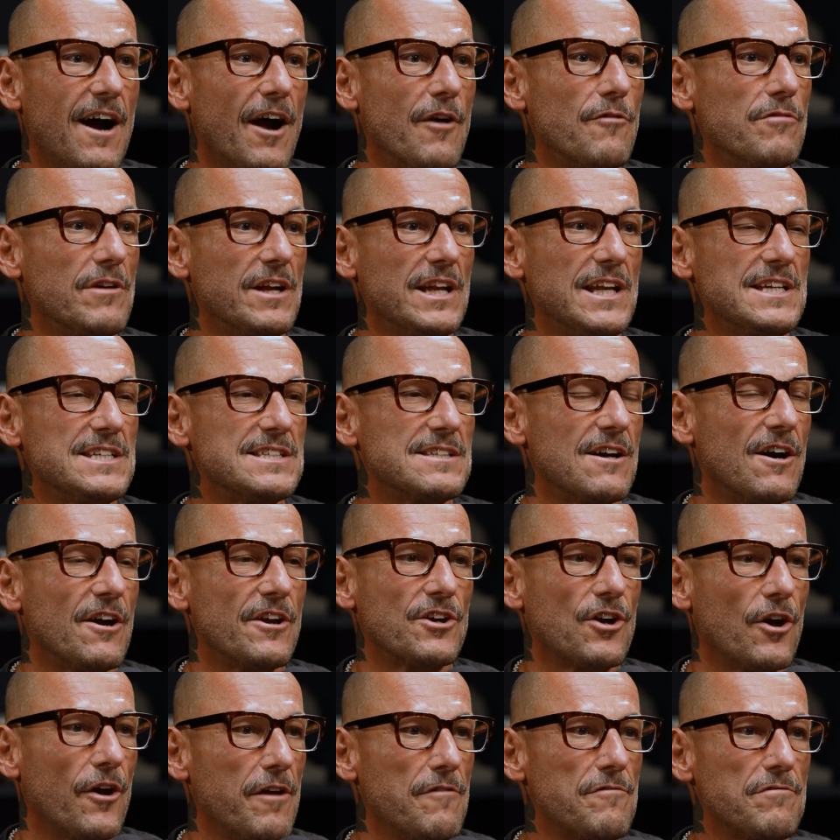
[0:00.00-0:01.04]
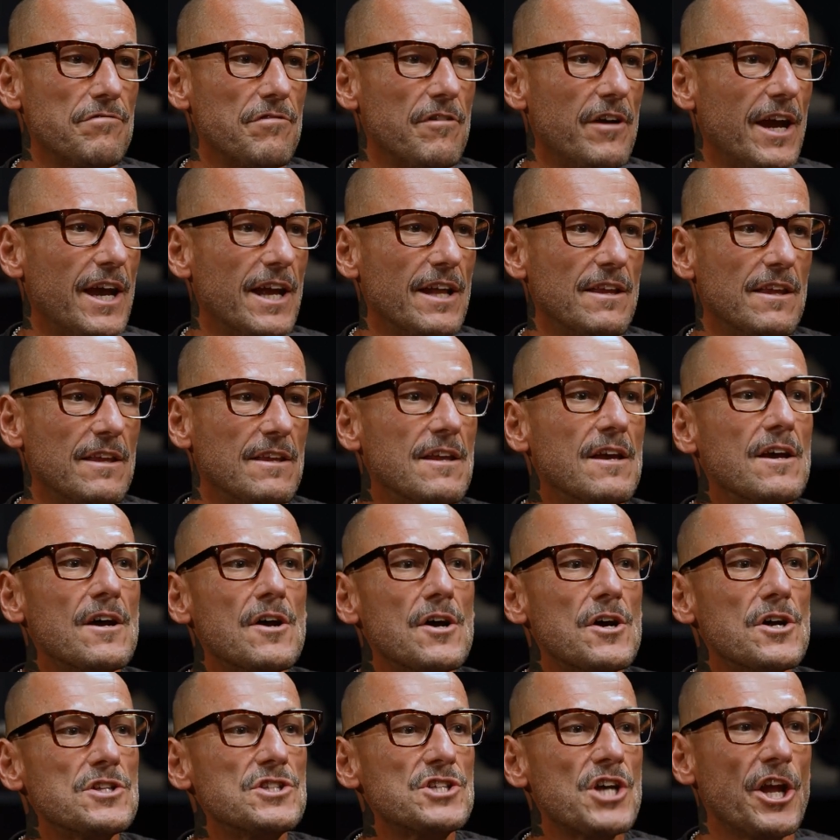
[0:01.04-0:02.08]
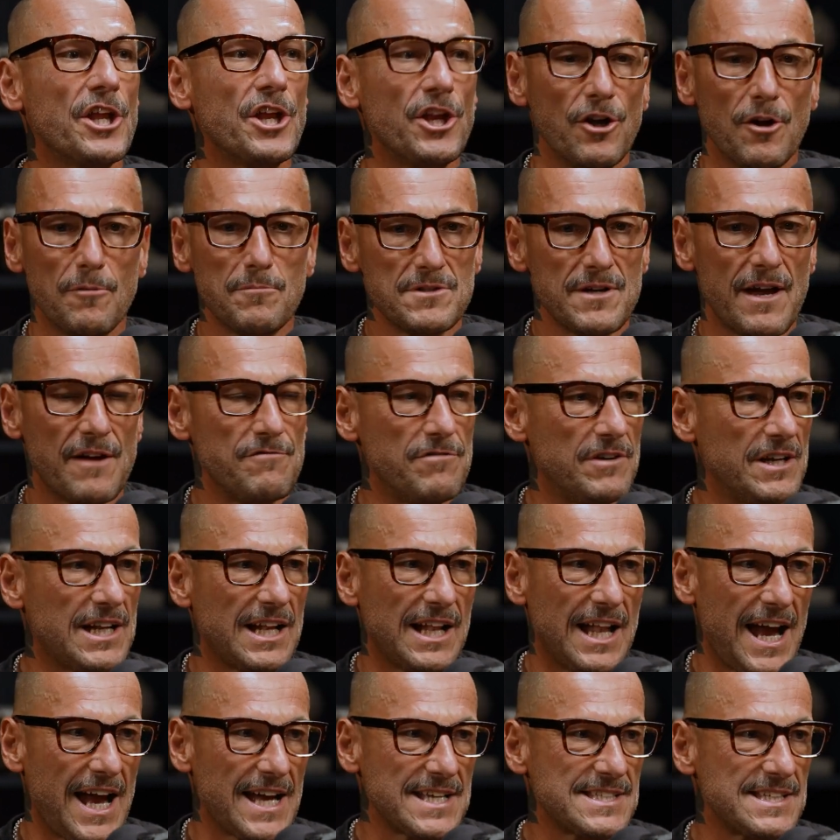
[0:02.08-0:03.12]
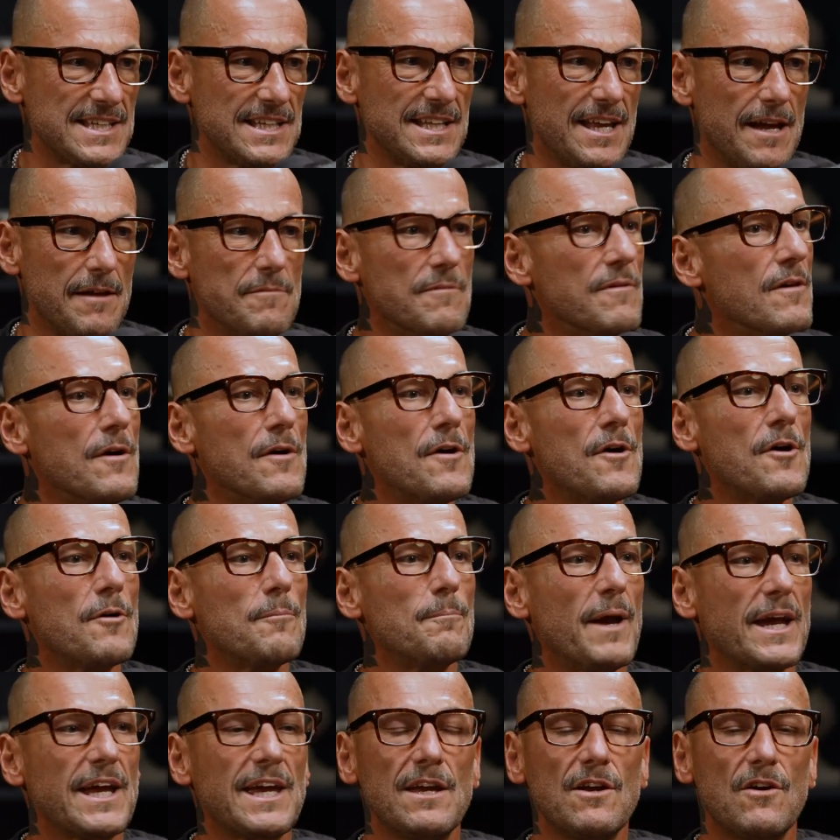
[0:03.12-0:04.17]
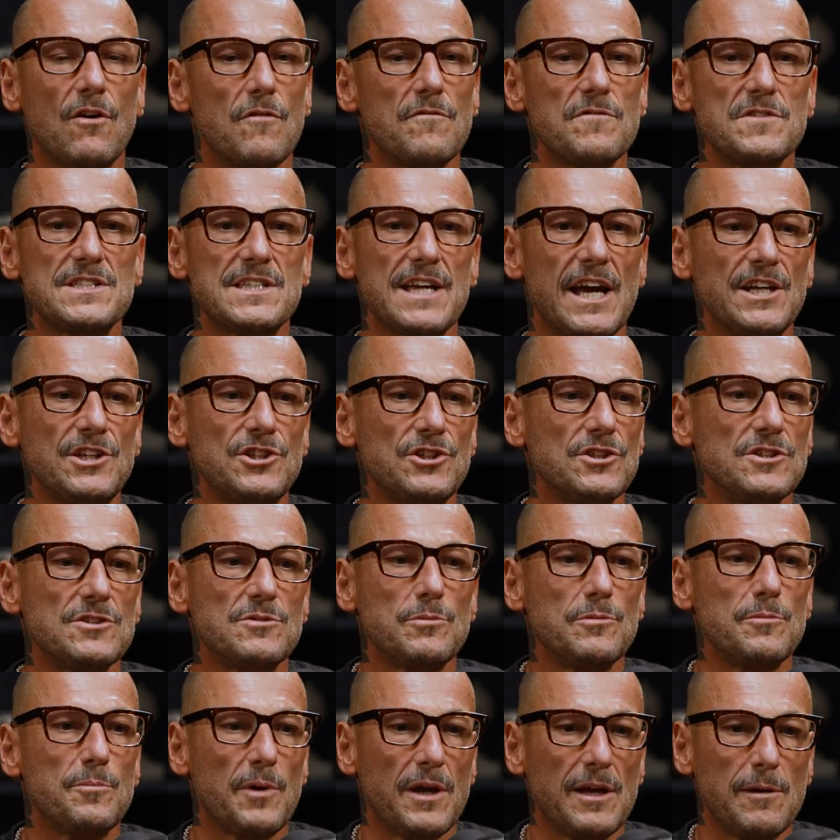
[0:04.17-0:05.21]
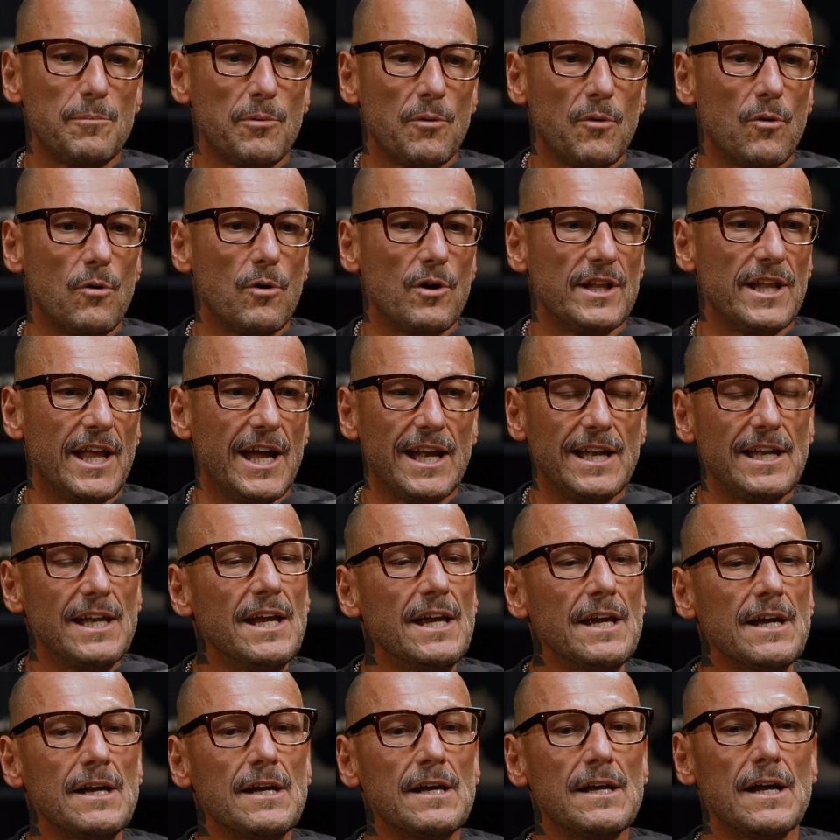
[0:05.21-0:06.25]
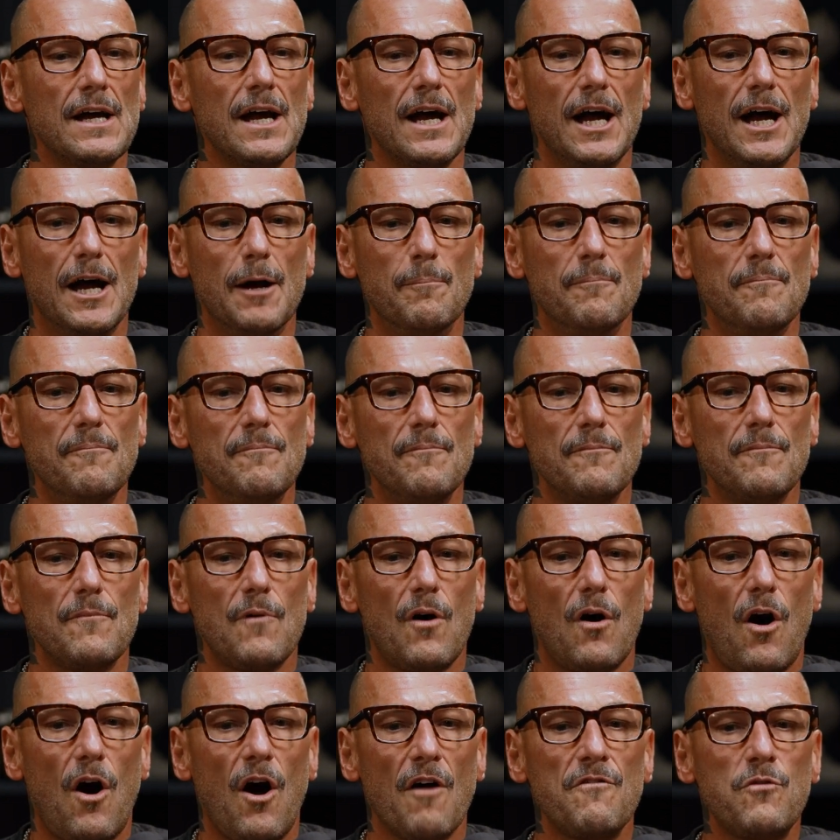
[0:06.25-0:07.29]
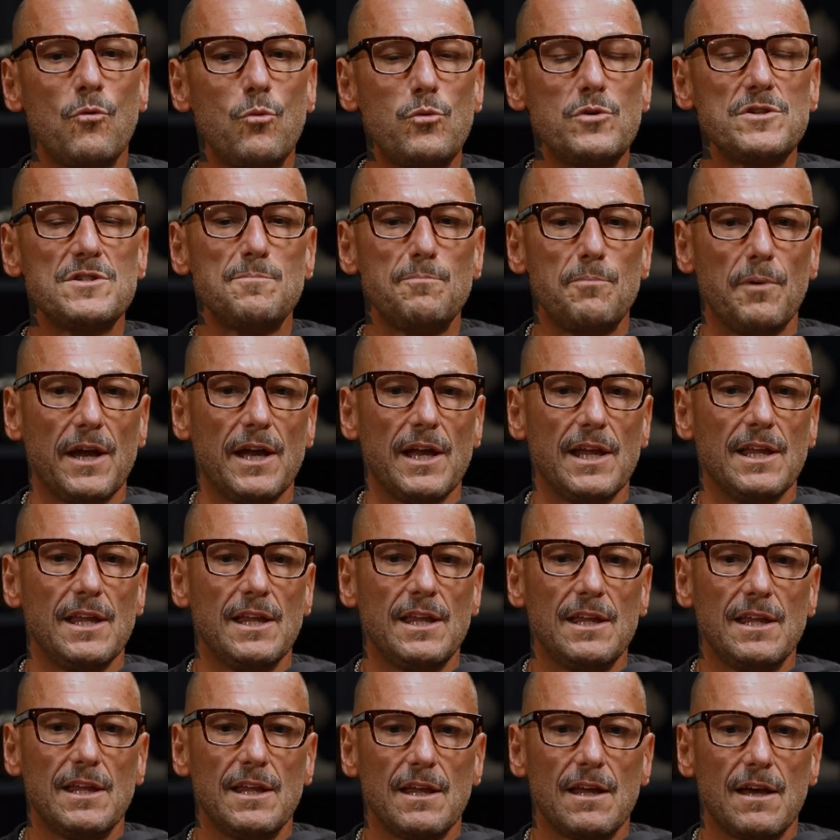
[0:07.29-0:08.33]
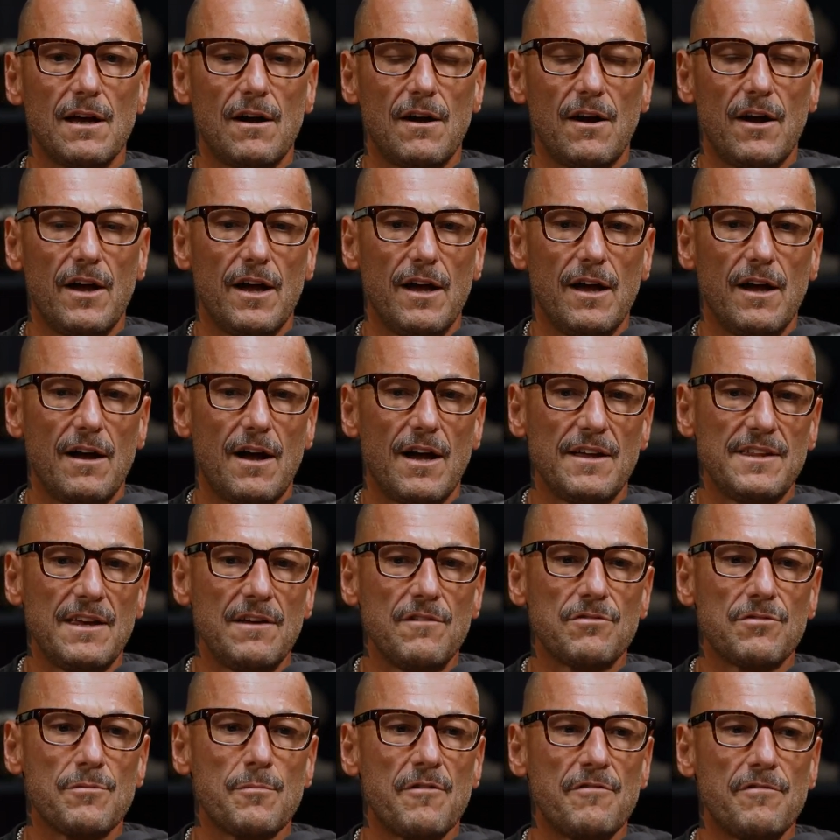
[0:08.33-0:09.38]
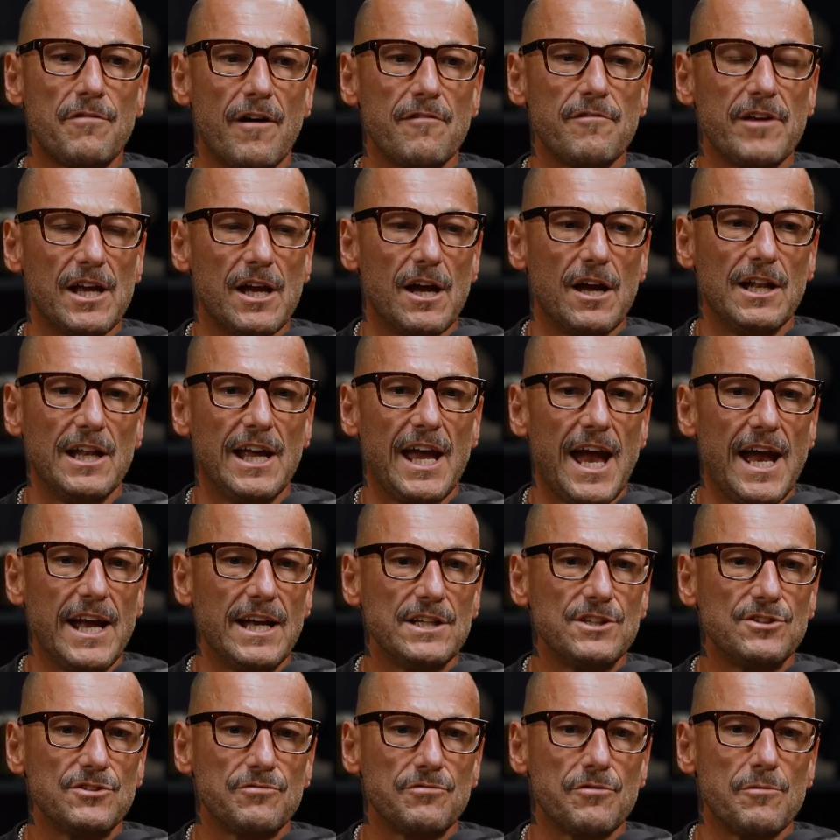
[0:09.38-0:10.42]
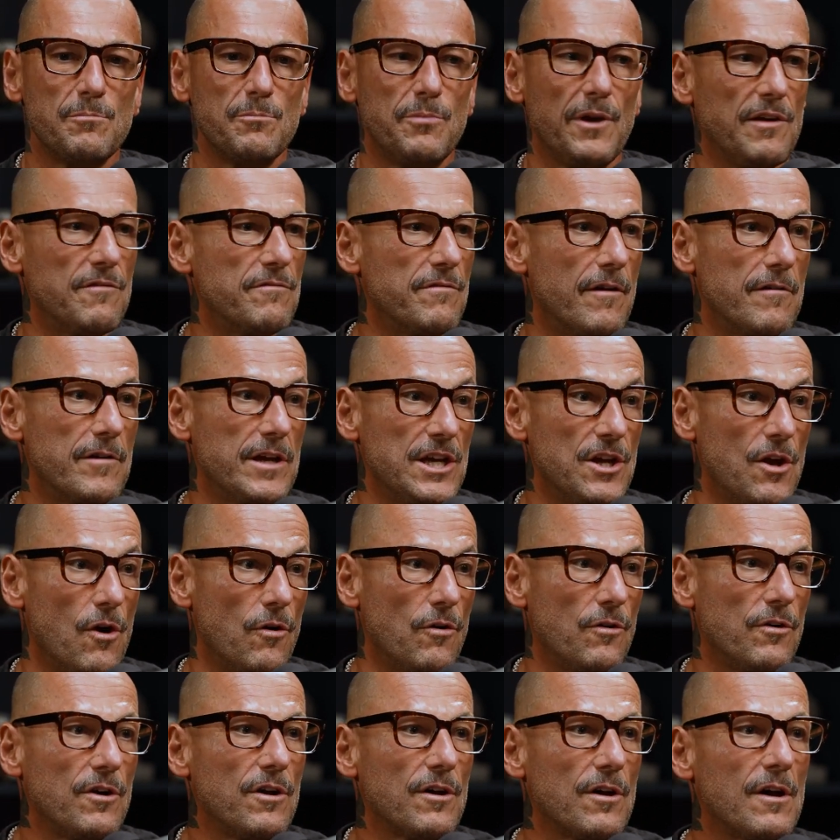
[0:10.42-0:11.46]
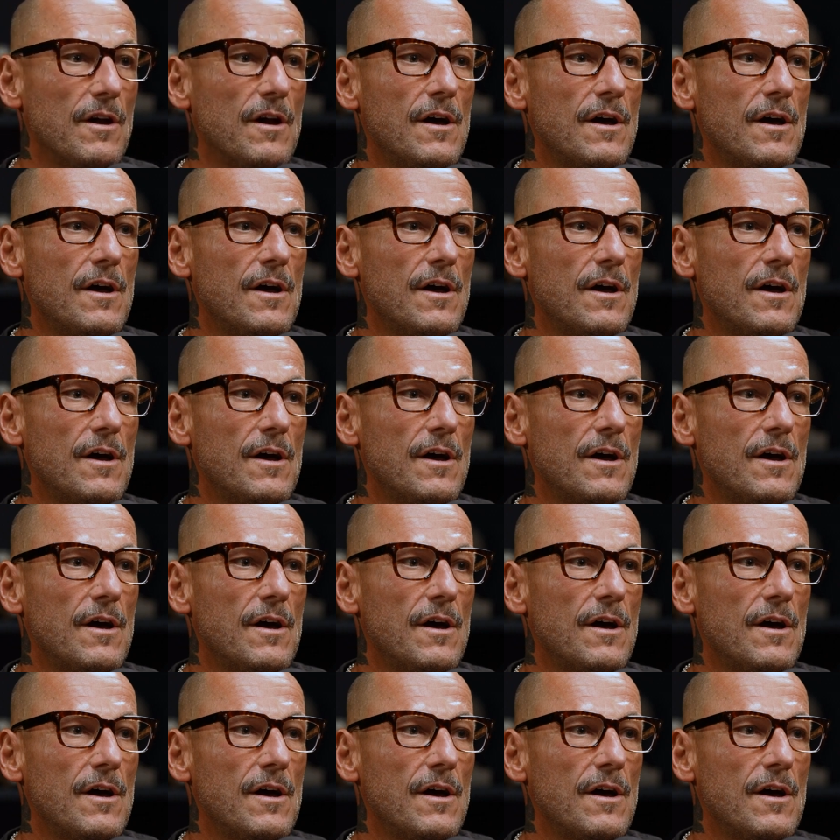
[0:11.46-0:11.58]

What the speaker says: I really started going for it and turning up to every class, and then making conversations with people. And then I've always been, I think from a very early age, from being very young,